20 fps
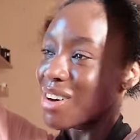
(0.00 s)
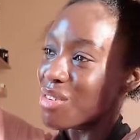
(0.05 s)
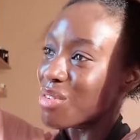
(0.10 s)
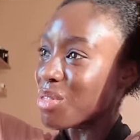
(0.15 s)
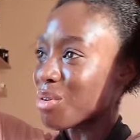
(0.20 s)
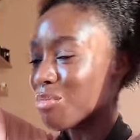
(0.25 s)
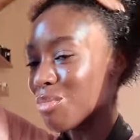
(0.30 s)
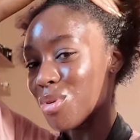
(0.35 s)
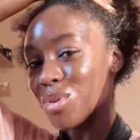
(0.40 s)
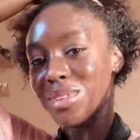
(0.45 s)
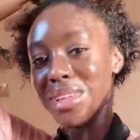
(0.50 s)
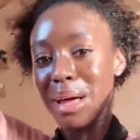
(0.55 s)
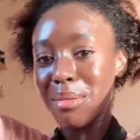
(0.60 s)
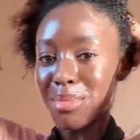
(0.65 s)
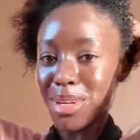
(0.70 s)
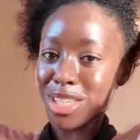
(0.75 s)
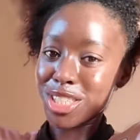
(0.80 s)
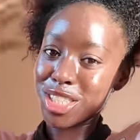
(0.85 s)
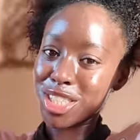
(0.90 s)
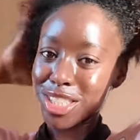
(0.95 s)
the more
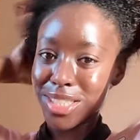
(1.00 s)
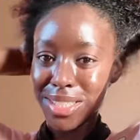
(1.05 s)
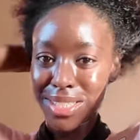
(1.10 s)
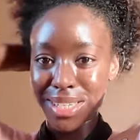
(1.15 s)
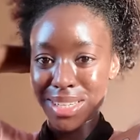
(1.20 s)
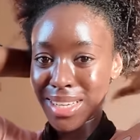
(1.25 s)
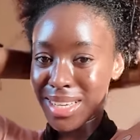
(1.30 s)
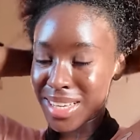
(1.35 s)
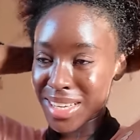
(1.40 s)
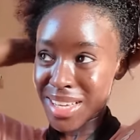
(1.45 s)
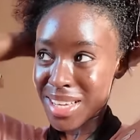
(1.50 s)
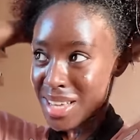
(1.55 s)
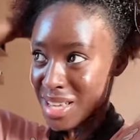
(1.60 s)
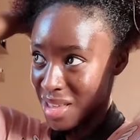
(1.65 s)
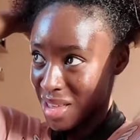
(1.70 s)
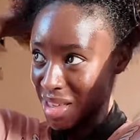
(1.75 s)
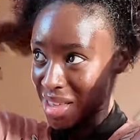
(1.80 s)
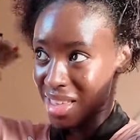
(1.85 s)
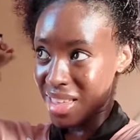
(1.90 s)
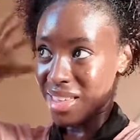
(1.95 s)
damaged
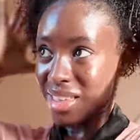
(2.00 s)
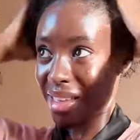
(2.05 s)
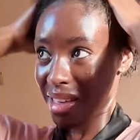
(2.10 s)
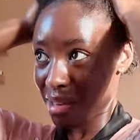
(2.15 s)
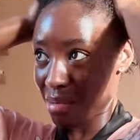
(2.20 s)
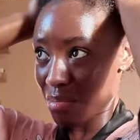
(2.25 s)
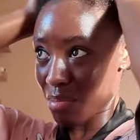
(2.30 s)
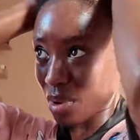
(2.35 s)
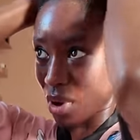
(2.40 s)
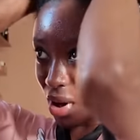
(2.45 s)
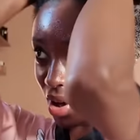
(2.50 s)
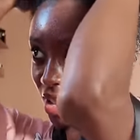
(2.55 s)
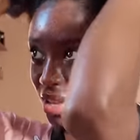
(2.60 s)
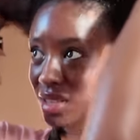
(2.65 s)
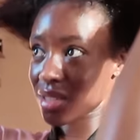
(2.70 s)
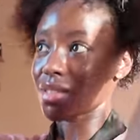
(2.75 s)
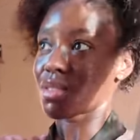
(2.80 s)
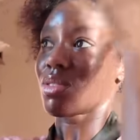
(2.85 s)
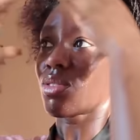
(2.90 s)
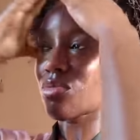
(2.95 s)

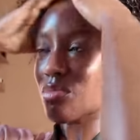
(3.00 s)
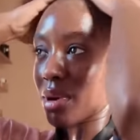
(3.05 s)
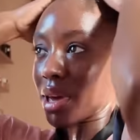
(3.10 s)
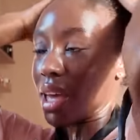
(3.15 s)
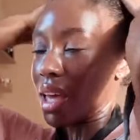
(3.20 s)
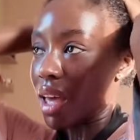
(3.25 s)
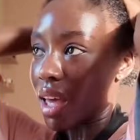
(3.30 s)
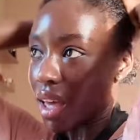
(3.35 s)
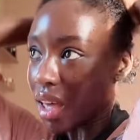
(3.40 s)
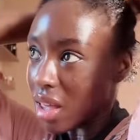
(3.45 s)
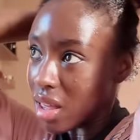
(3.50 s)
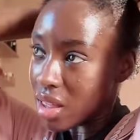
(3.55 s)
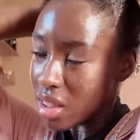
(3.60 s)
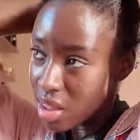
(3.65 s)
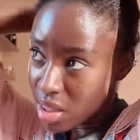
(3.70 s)
parts of my hair.